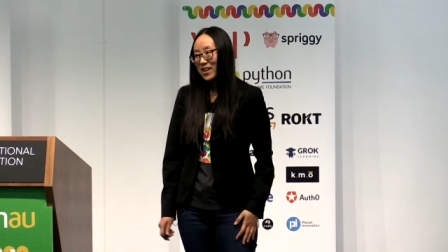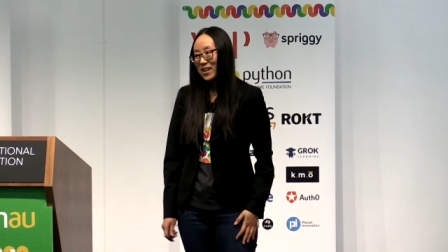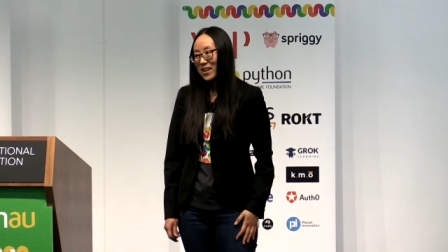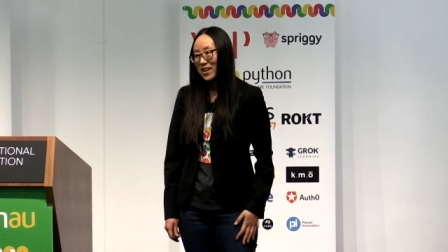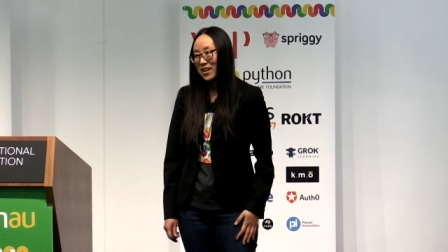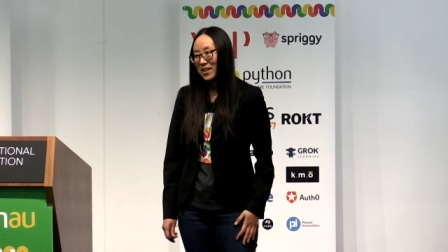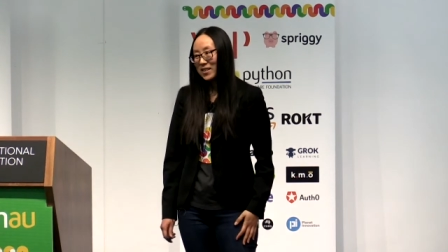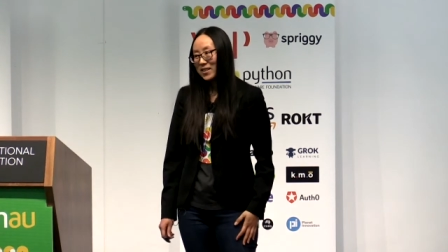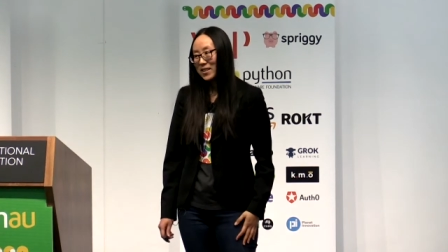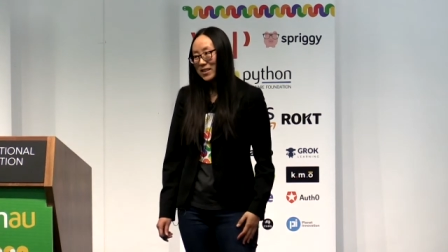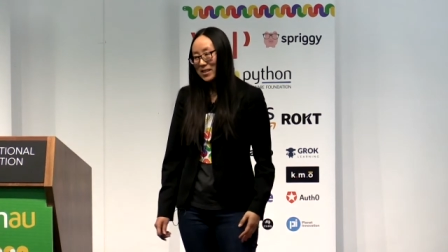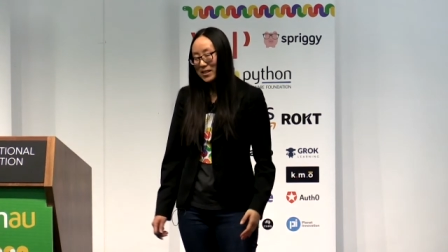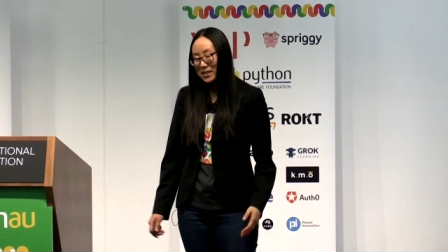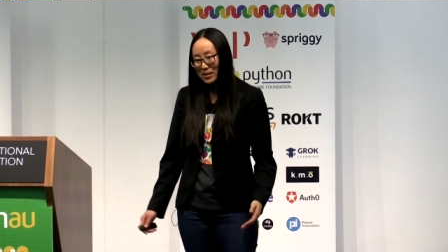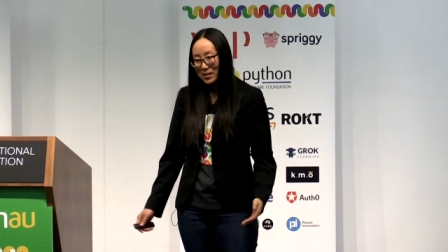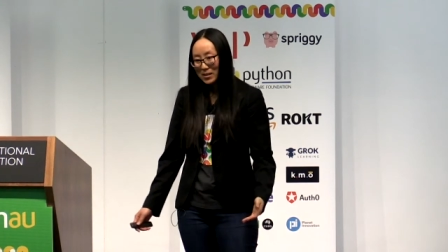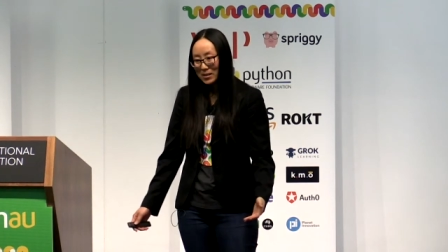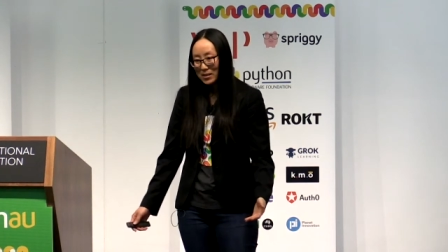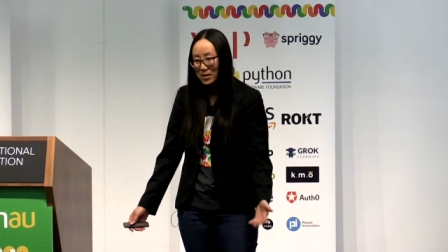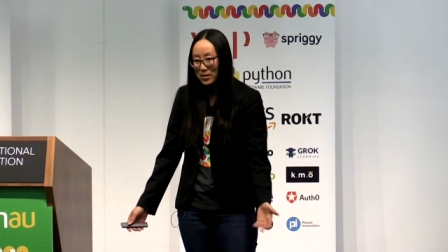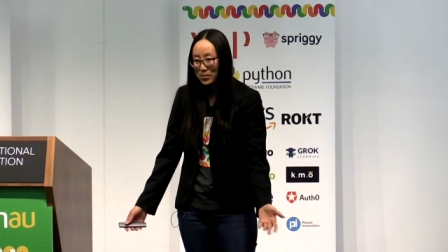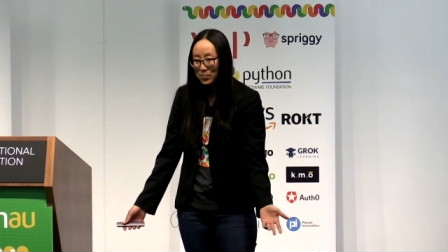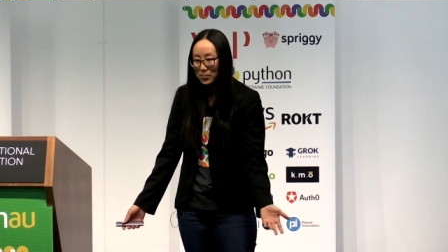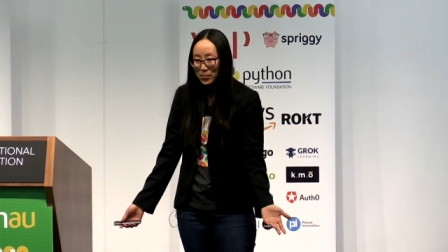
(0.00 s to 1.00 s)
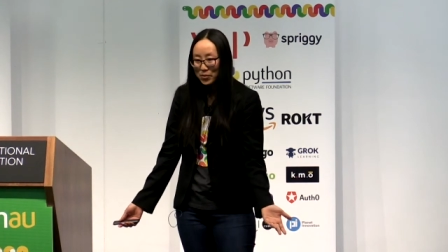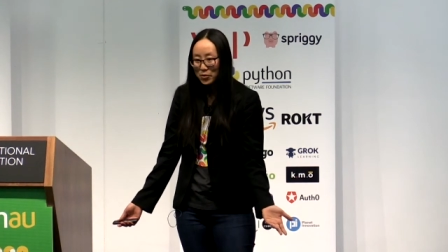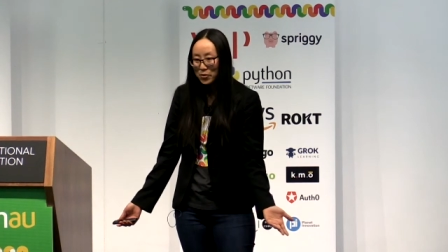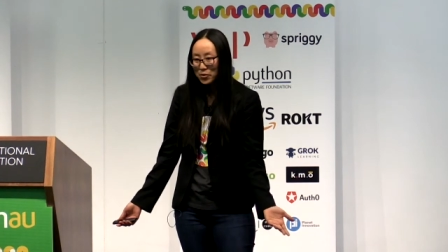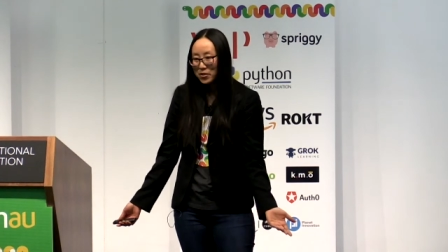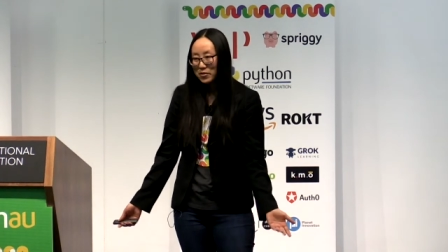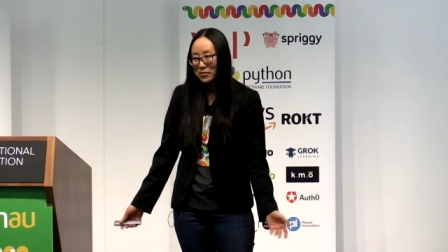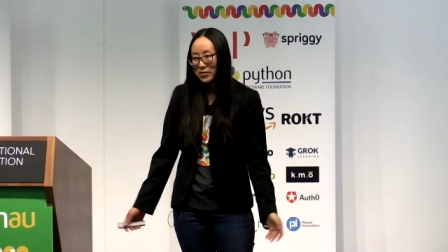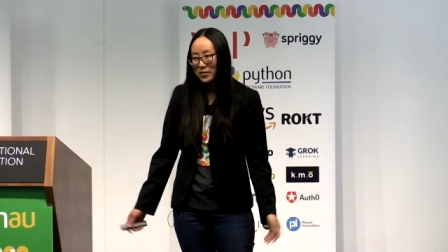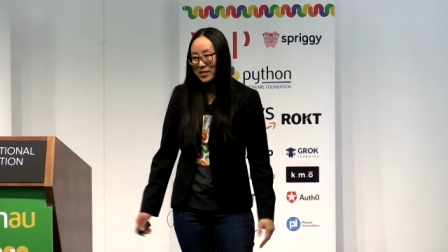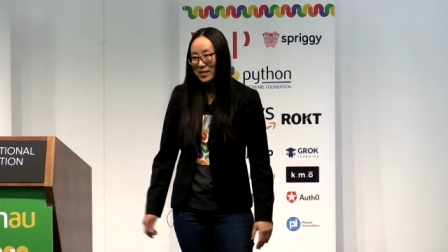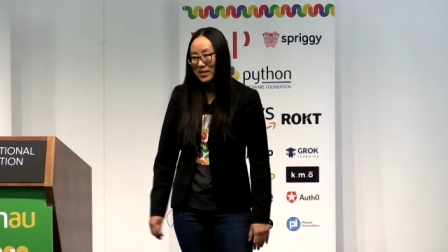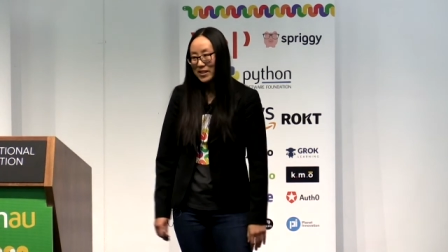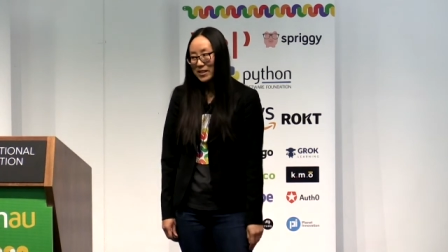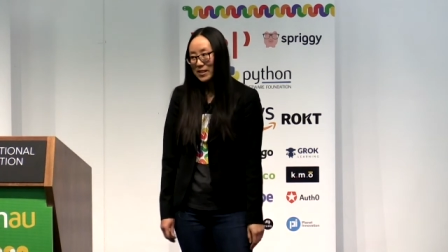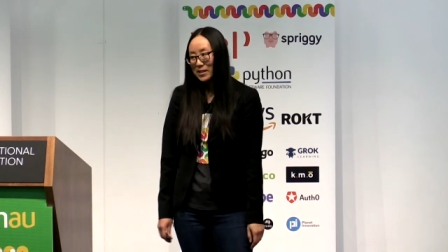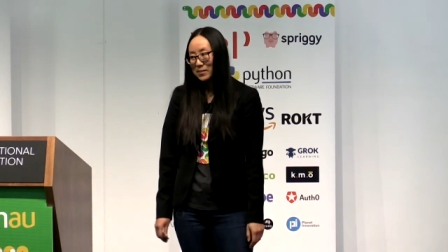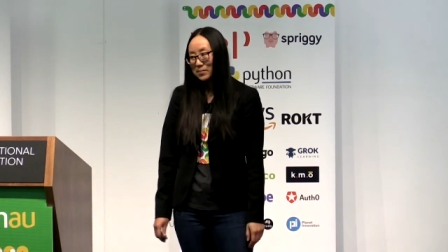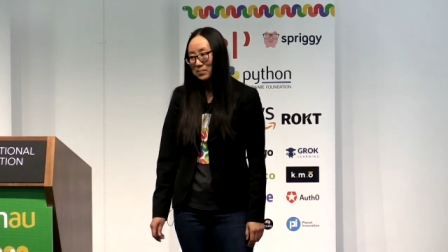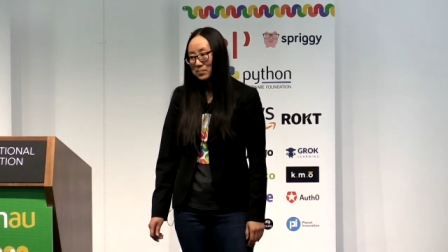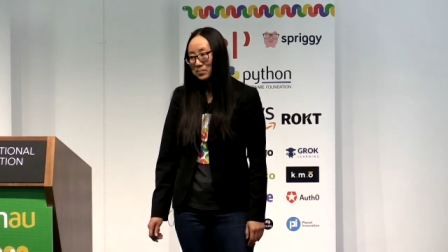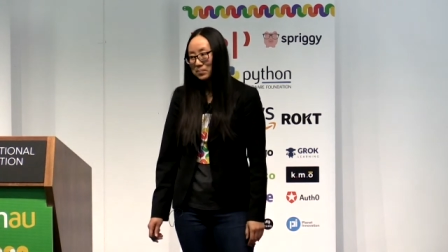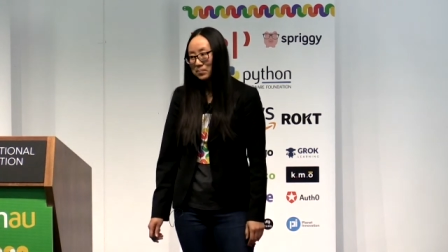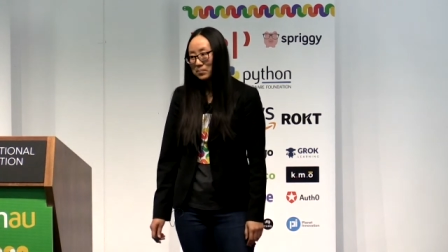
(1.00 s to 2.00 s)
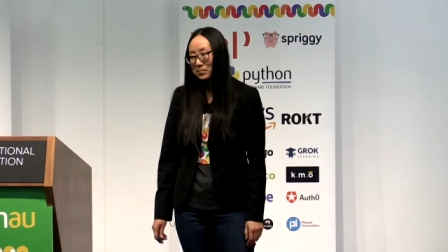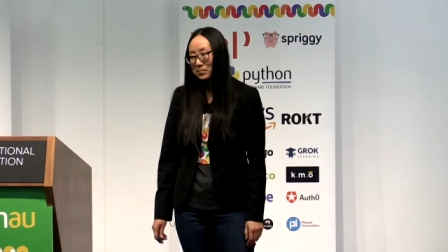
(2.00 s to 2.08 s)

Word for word: uh, that's as supportive as this.